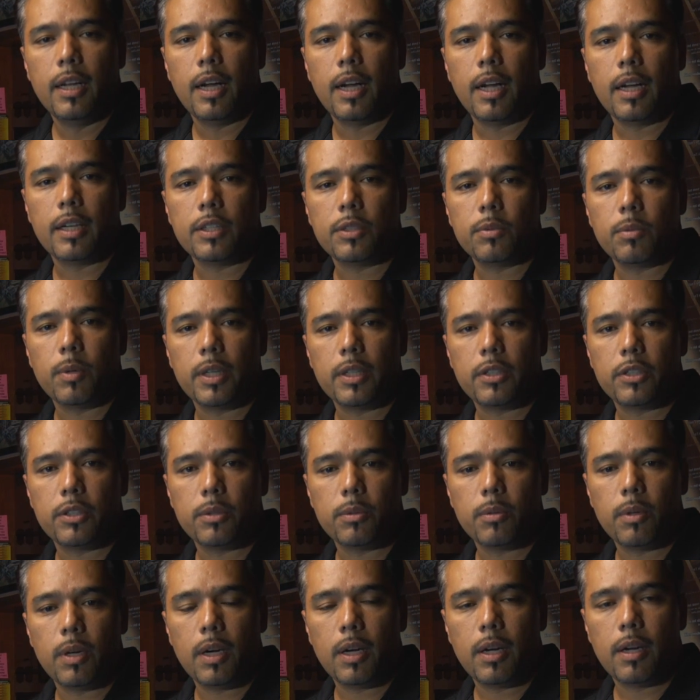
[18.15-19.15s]
I just wanted
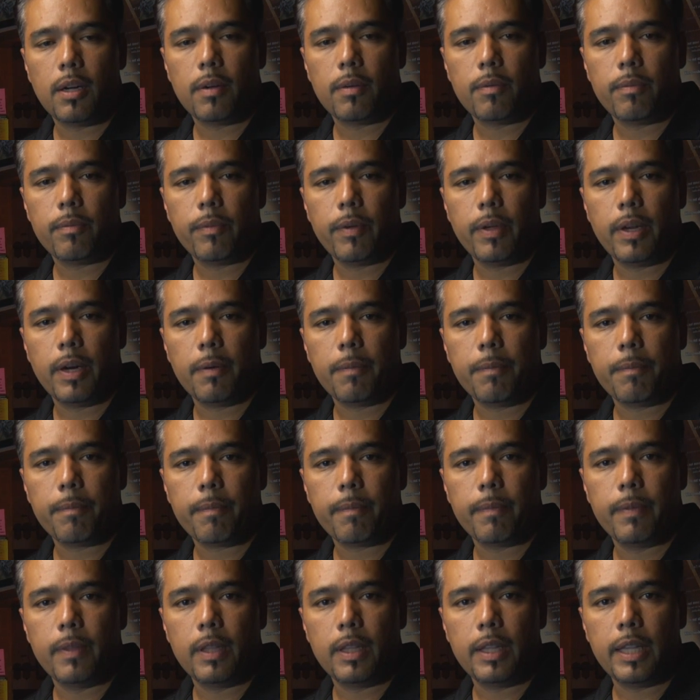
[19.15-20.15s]
to,
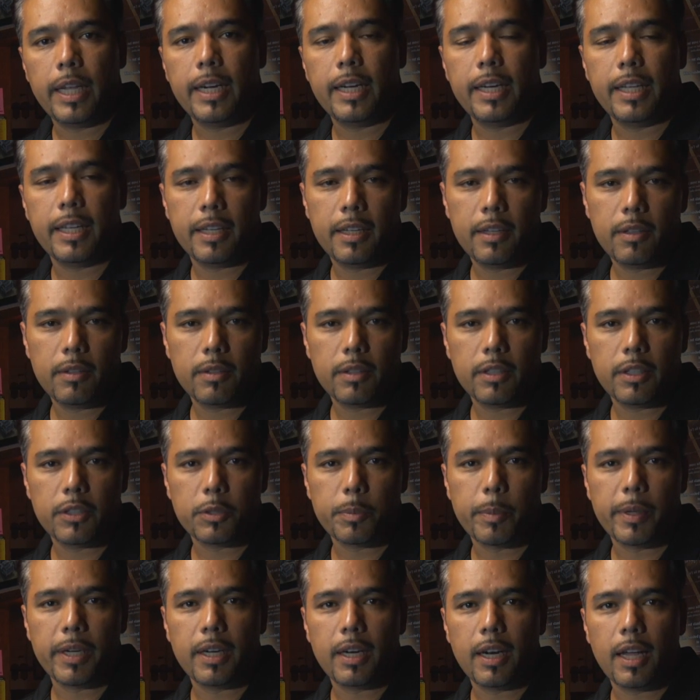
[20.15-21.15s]
lately
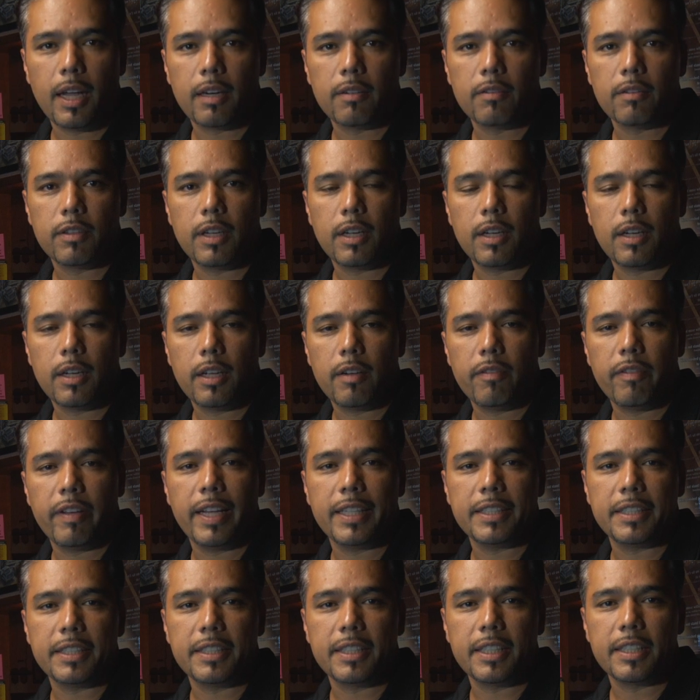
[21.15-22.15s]
there's been a lot of
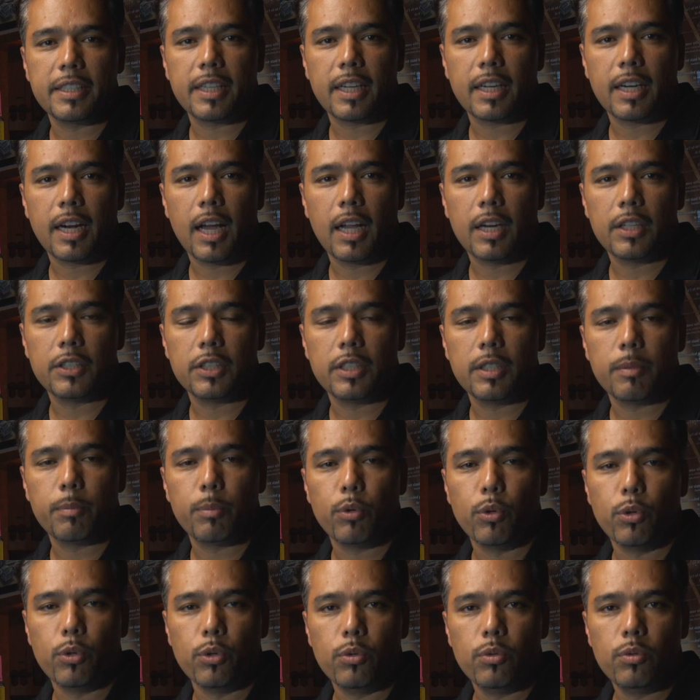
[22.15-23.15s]
advances in technology in
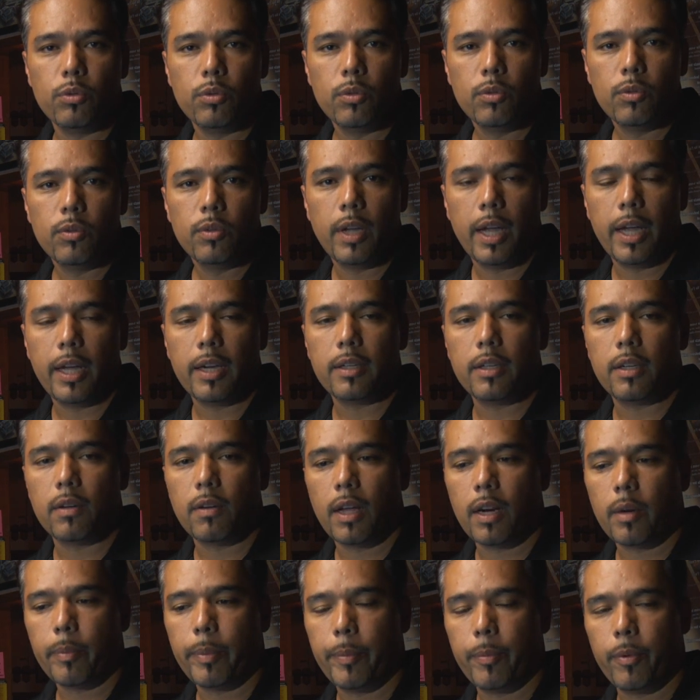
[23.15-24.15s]
pool, and a
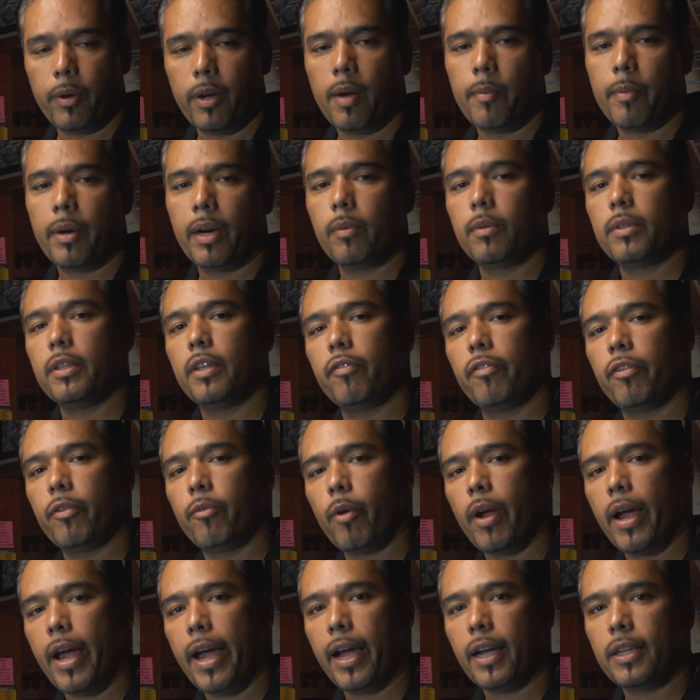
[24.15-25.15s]
lot of people coming out with
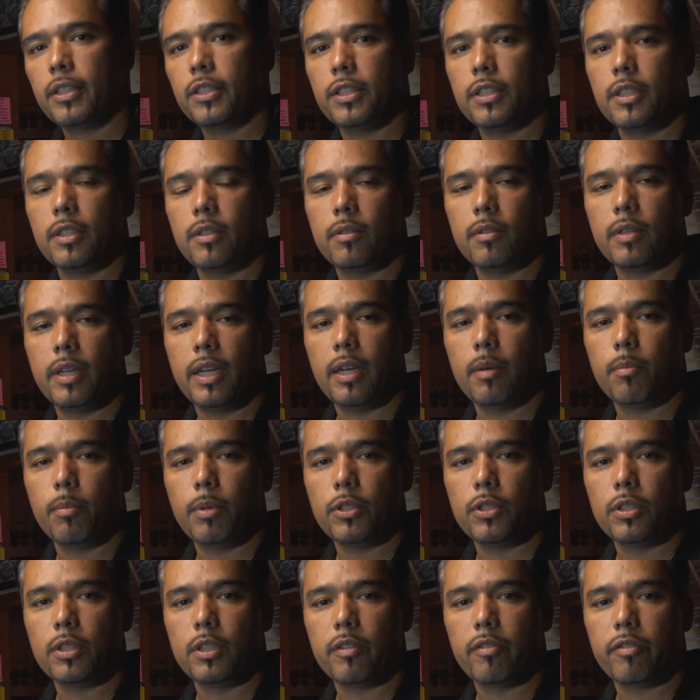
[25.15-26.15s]
different racks. We had a
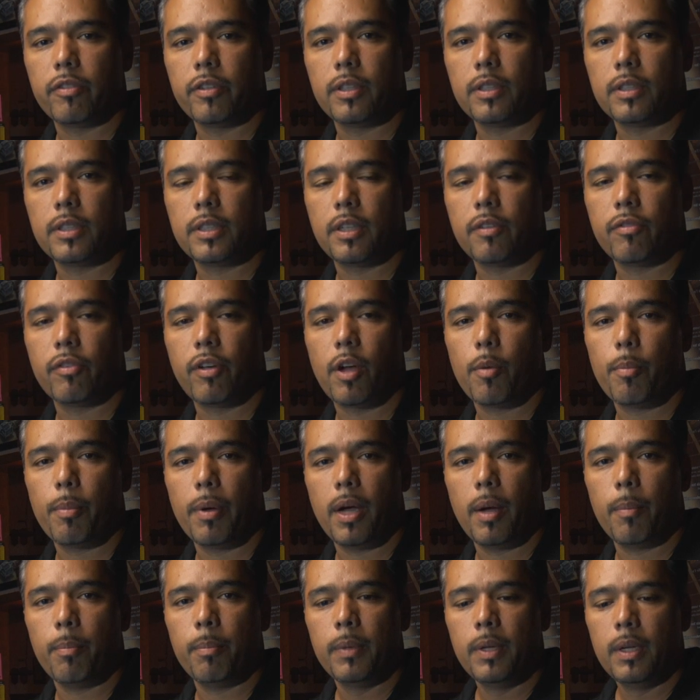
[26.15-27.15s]
bunch of different stuff come
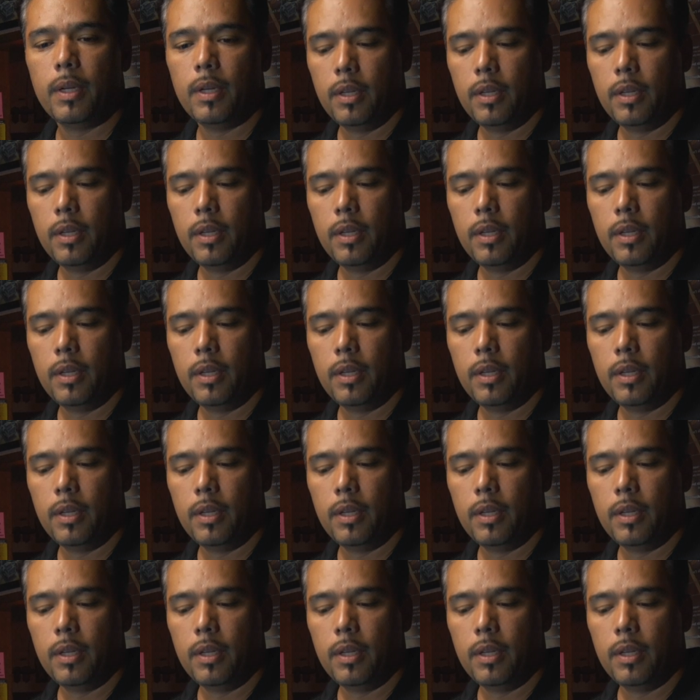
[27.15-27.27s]
up.